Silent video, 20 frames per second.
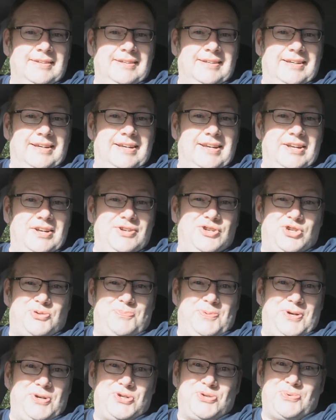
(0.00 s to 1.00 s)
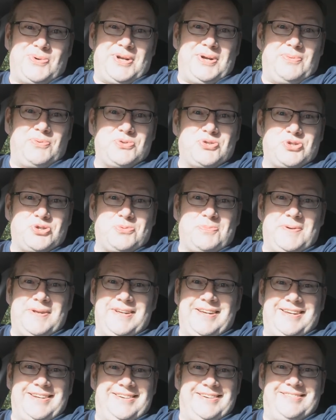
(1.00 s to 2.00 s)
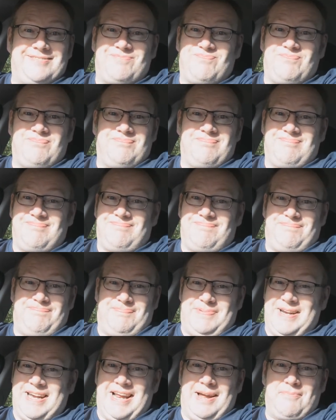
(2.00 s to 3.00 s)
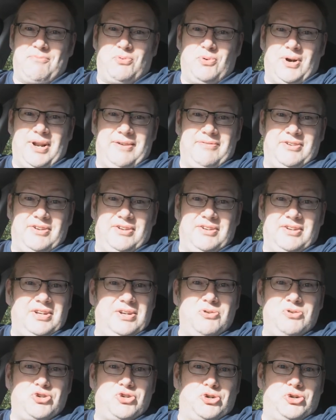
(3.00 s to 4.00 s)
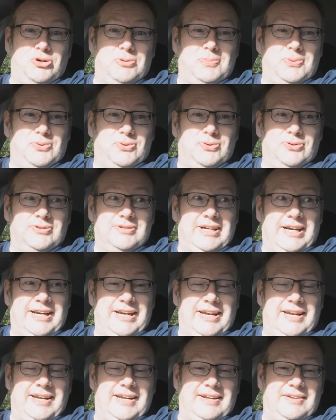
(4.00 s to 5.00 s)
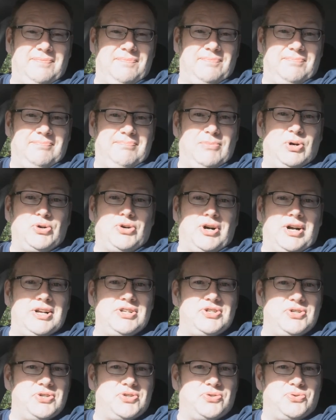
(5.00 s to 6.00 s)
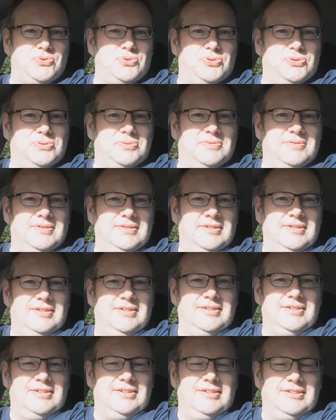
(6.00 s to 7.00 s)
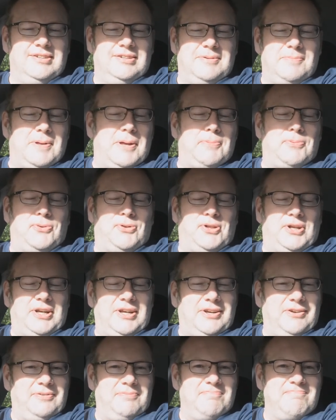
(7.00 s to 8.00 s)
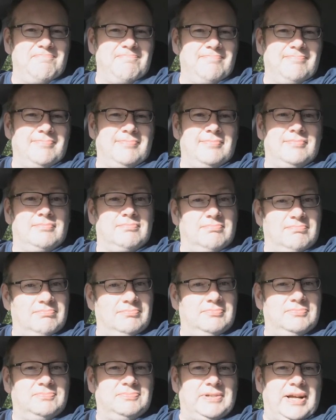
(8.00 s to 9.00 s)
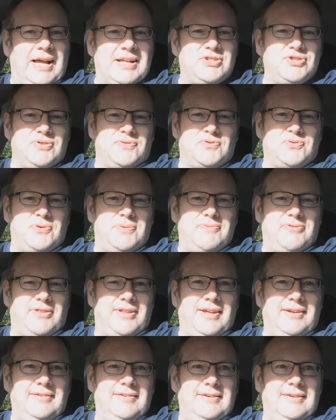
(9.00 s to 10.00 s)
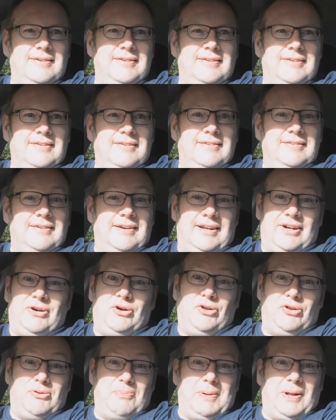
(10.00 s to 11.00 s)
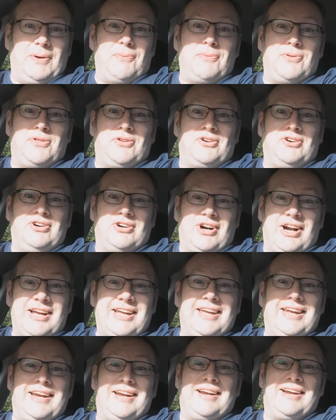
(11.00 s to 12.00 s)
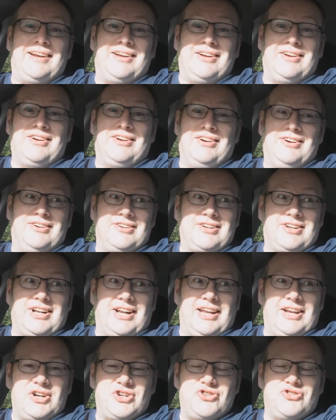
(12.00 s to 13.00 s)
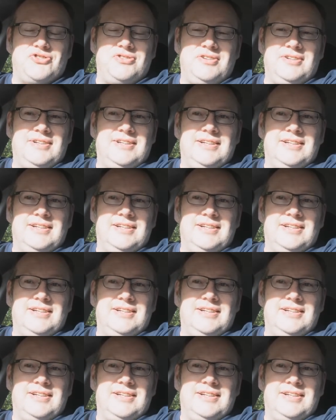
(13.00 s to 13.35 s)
He speaks the way he wants to speak, and be damned whatever YouTube or any moderators or people think. Hats off to him for that. Another bloke with a cracking car collection.